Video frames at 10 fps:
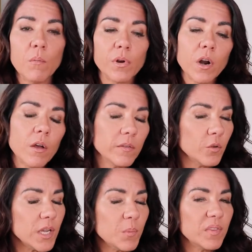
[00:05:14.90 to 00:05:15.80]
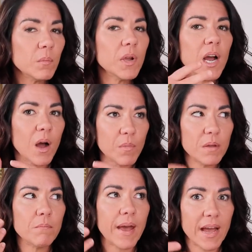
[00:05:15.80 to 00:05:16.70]
but it also keeps them
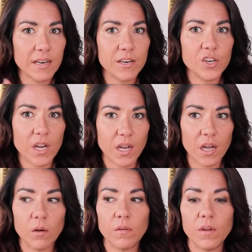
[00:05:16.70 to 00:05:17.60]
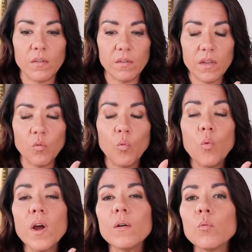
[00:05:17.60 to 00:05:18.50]
coming back to check on and seeing
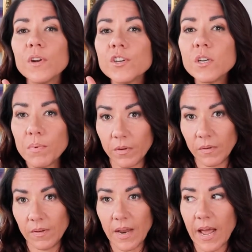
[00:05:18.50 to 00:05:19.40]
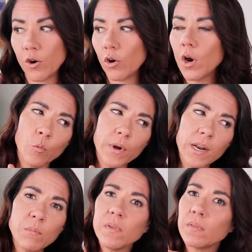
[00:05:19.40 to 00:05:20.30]
what did she post today or what did
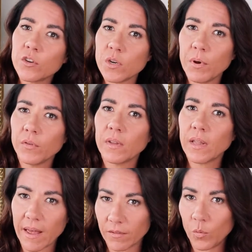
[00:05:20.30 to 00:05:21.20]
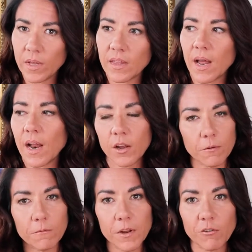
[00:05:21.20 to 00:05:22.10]
I miss that she posted last week that I
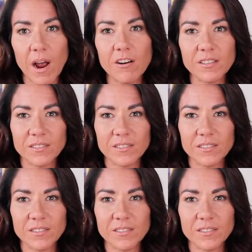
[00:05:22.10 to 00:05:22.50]
could figure out.